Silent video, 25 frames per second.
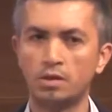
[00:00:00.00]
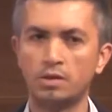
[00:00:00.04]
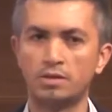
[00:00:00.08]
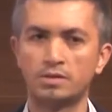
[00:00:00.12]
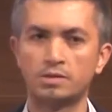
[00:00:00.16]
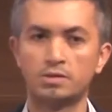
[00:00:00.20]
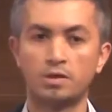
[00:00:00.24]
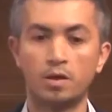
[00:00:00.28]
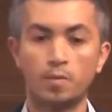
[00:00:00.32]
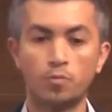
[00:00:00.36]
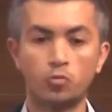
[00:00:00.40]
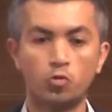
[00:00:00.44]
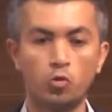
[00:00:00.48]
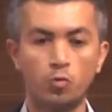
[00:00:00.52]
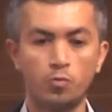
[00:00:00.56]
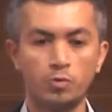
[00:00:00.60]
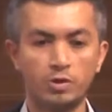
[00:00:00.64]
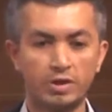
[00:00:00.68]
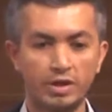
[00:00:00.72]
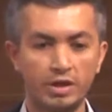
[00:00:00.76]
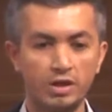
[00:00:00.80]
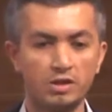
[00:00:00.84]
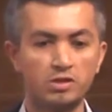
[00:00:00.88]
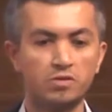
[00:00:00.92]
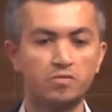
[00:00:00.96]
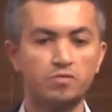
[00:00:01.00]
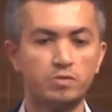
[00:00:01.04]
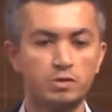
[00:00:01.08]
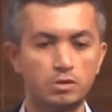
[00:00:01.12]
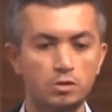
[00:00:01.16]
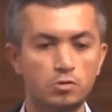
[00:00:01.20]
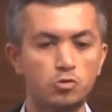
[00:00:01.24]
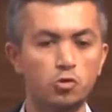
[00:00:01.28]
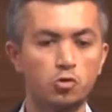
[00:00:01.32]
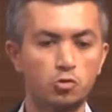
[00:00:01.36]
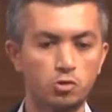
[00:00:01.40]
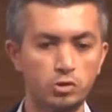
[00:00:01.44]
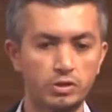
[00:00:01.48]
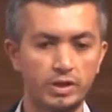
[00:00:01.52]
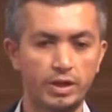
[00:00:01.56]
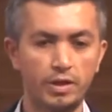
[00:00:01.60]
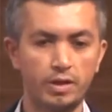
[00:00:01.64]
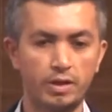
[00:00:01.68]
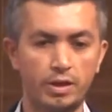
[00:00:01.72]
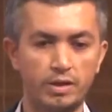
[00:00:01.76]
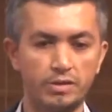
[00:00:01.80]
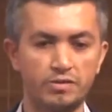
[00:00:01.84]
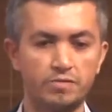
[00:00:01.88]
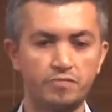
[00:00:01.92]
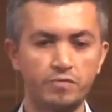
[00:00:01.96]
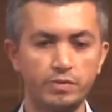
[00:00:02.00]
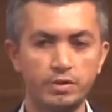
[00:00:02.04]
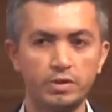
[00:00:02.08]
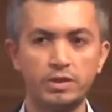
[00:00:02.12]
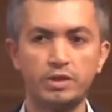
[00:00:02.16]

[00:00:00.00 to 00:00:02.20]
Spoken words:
stop communication with the Turkish Airlines.